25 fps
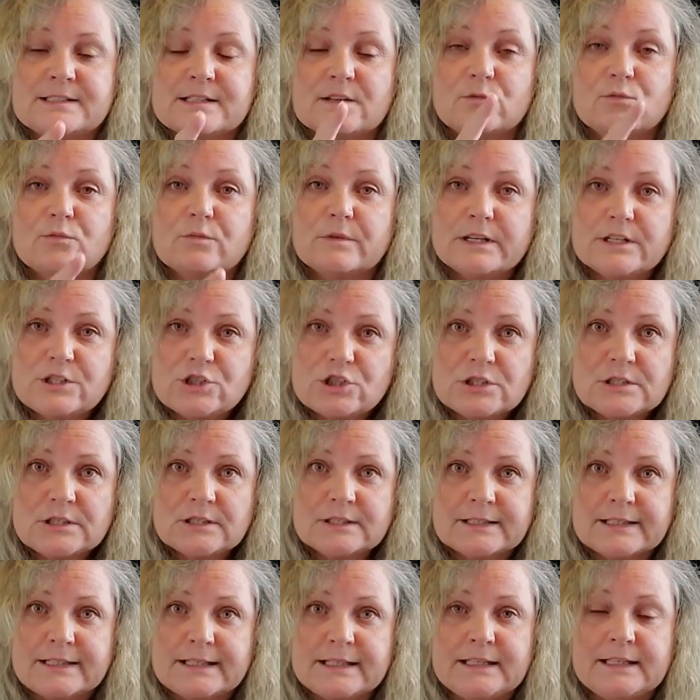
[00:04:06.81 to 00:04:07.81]

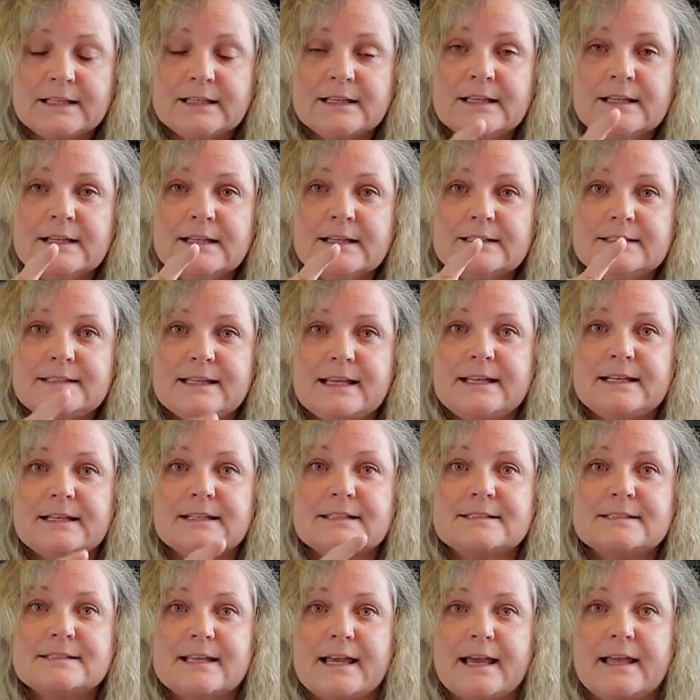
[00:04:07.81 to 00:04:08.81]
originally Dana
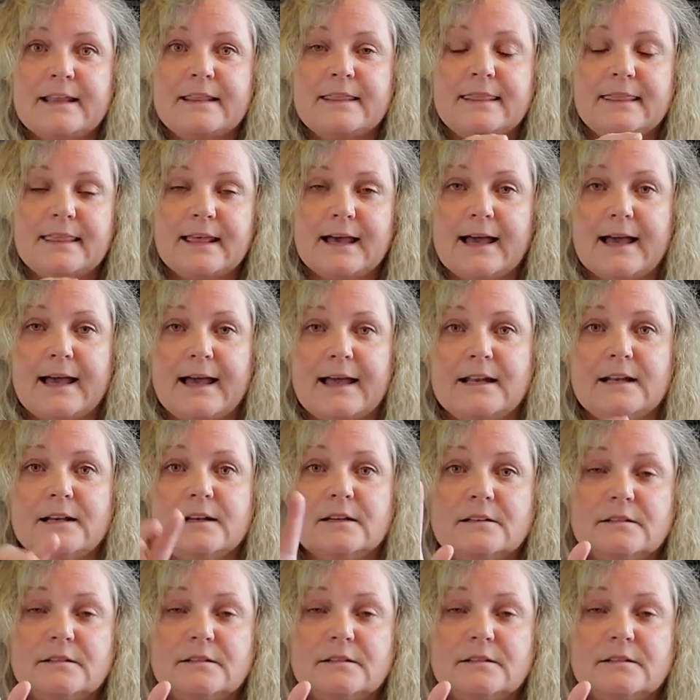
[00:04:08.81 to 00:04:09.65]
said that